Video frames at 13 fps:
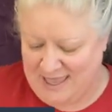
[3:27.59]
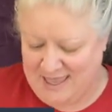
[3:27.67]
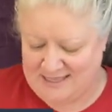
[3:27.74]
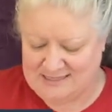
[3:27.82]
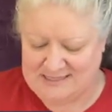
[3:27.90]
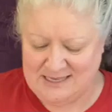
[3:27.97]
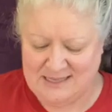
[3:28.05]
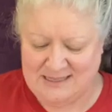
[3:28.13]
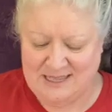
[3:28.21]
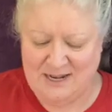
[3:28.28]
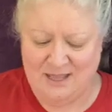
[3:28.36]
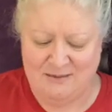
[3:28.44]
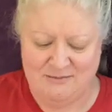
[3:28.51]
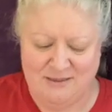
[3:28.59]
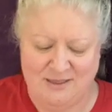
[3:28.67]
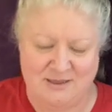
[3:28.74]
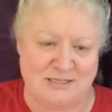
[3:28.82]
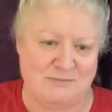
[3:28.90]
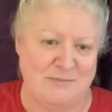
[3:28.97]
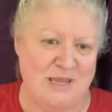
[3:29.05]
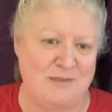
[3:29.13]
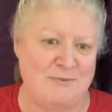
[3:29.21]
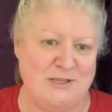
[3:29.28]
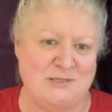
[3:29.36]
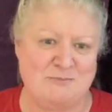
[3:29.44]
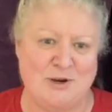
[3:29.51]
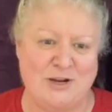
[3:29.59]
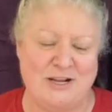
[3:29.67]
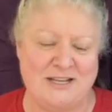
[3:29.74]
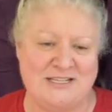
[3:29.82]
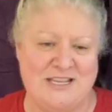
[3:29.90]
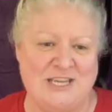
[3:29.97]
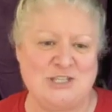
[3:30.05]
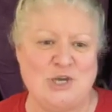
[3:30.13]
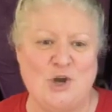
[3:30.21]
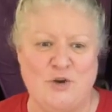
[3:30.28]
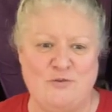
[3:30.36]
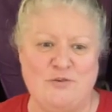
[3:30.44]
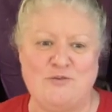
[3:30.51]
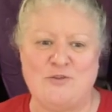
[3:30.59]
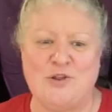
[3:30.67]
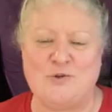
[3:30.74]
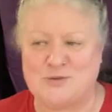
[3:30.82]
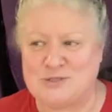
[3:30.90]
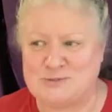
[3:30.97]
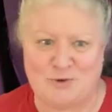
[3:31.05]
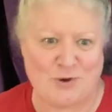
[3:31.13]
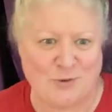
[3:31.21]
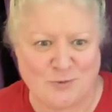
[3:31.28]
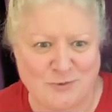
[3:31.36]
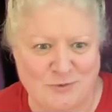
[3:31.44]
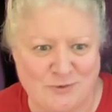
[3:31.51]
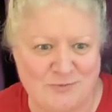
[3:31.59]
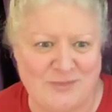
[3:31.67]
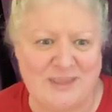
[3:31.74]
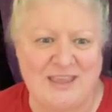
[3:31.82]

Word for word: and saying that I'm going to make my sparkling dash overflow with sparkles.